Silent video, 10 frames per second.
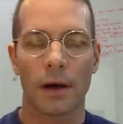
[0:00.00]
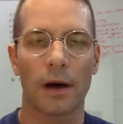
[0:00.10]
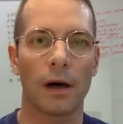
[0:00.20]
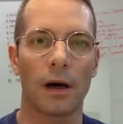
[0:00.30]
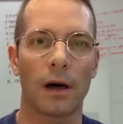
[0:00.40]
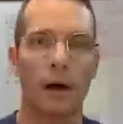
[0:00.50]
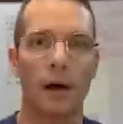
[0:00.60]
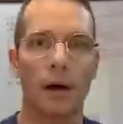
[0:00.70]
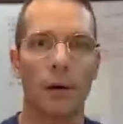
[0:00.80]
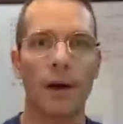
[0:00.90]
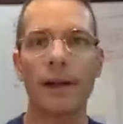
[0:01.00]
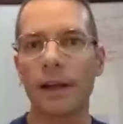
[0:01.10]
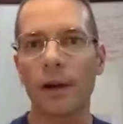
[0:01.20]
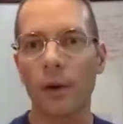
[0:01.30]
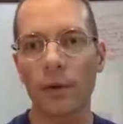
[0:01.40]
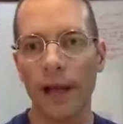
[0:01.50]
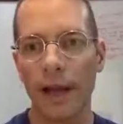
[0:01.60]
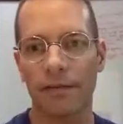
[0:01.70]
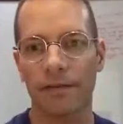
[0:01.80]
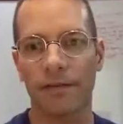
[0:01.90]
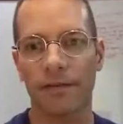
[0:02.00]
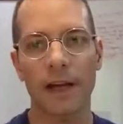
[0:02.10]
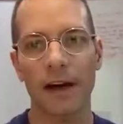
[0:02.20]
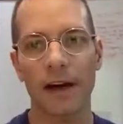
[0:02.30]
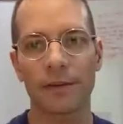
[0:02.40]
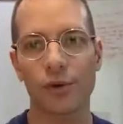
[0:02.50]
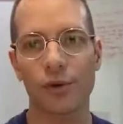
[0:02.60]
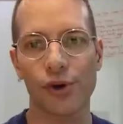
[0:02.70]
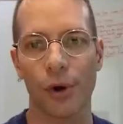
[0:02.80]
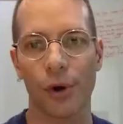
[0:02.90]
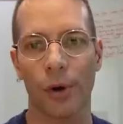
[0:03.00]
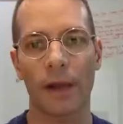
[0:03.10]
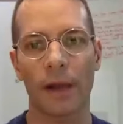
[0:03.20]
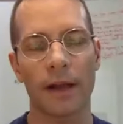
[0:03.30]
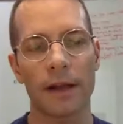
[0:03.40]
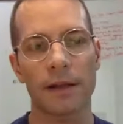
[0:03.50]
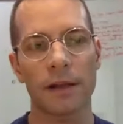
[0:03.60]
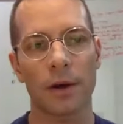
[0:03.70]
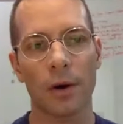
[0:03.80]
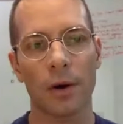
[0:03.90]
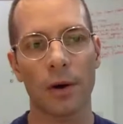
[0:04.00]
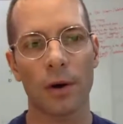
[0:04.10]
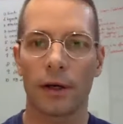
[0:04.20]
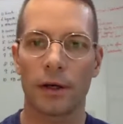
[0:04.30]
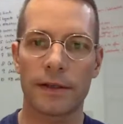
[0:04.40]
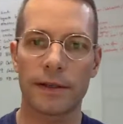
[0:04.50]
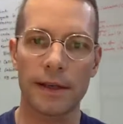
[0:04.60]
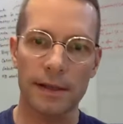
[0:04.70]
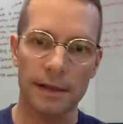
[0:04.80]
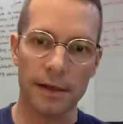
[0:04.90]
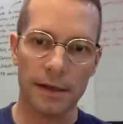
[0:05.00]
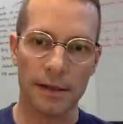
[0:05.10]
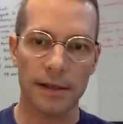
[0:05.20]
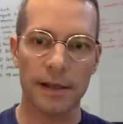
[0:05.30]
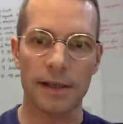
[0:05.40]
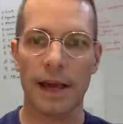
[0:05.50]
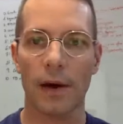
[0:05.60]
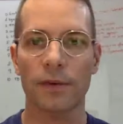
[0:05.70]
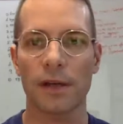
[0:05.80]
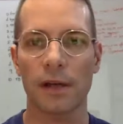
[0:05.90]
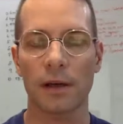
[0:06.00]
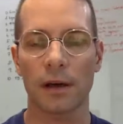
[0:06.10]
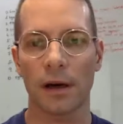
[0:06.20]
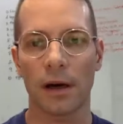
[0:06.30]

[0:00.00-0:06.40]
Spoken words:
when they don't have enough to show, and then so it's discounting